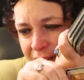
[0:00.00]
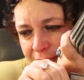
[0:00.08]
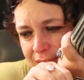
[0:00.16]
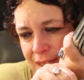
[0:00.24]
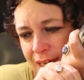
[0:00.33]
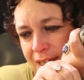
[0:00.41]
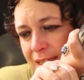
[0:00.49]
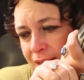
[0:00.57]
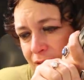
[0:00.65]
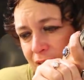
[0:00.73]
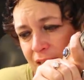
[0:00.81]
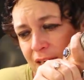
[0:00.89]

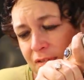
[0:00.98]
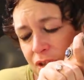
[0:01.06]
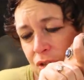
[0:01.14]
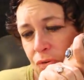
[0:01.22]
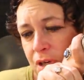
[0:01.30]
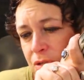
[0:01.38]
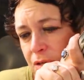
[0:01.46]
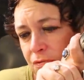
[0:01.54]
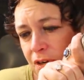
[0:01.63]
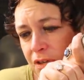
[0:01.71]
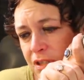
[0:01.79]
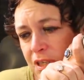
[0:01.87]
indecisive. The King of Swords
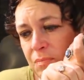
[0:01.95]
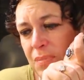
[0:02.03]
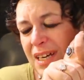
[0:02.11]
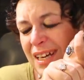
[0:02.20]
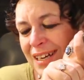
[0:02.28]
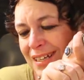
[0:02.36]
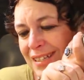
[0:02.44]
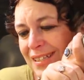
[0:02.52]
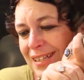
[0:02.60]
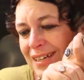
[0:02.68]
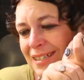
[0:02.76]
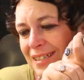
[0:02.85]
reverse could be
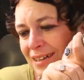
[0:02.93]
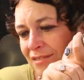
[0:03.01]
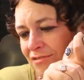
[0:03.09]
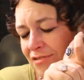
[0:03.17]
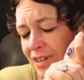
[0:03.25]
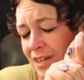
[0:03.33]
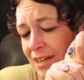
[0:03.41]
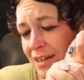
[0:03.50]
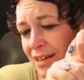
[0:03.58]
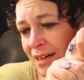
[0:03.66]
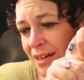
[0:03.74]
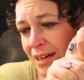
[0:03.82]
indecisive,
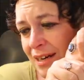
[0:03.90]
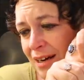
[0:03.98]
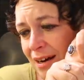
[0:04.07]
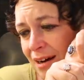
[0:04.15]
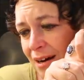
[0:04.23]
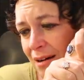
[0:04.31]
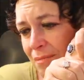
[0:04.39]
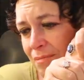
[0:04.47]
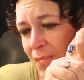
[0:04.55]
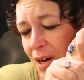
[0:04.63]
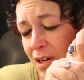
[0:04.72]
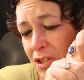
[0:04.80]

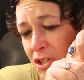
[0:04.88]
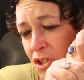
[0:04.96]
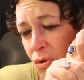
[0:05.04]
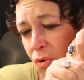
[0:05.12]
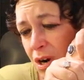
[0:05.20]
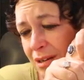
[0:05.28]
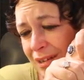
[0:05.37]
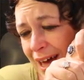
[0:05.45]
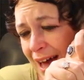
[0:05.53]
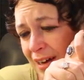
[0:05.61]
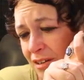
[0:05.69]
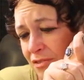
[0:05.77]
um, unsure,
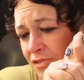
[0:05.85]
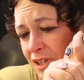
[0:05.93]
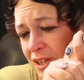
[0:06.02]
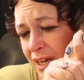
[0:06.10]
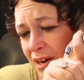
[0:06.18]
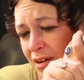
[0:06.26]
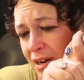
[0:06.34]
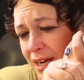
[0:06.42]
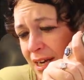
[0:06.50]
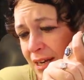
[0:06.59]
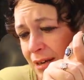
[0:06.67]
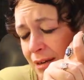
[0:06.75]
lack of
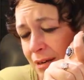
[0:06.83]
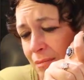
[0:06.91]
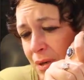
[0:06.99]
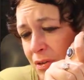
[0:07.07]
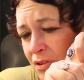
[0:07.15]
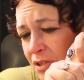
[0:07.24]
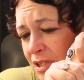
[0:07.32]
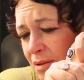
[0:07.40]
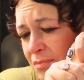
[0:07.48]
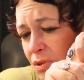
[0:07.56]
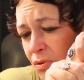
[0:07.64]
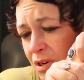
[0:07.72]
clarity. But there's
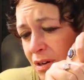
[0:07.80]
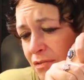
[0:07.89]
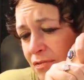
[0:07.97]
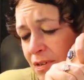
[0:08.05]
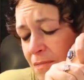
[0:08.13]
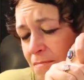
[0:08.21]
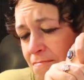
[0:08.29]
some sort of